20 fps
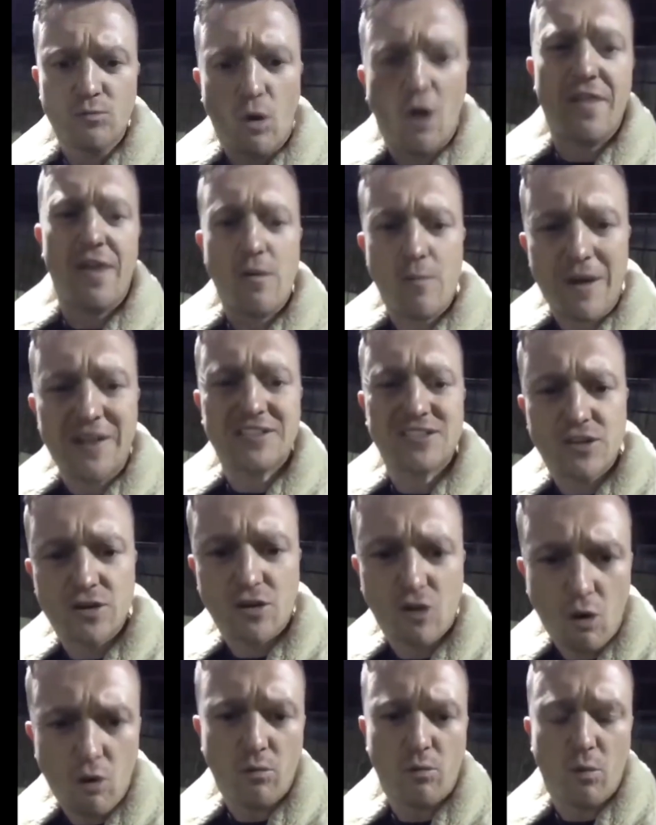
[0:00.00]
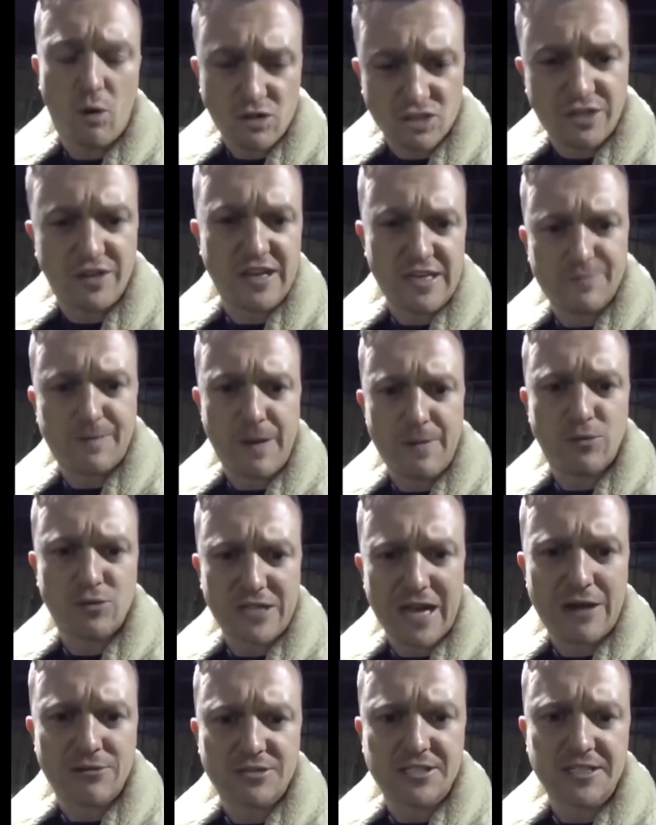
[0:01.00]
why they went to the court, to these people's
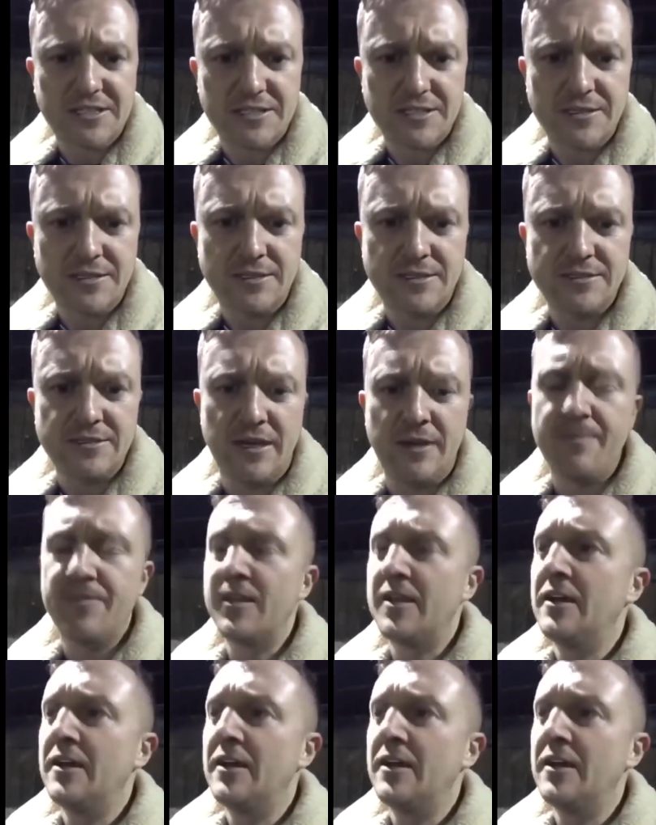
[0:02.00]
houses. Yeah.